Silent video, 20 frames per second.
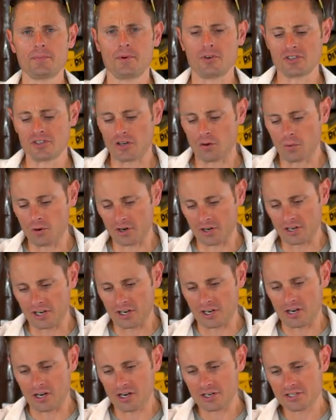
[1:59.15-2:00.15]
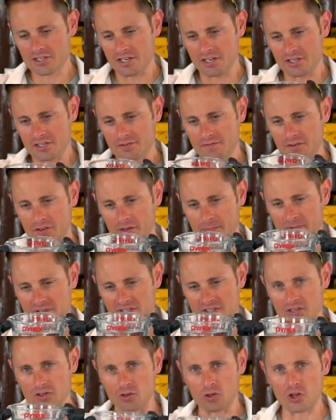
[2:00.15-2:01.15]
up our saltwater concoction, I just filled up
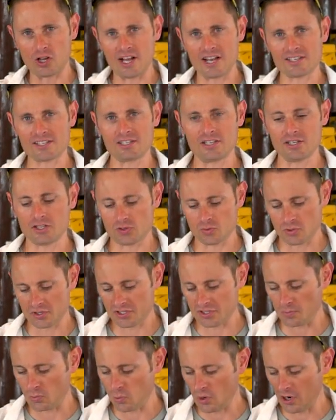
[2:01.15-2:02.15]
this little glass dish with some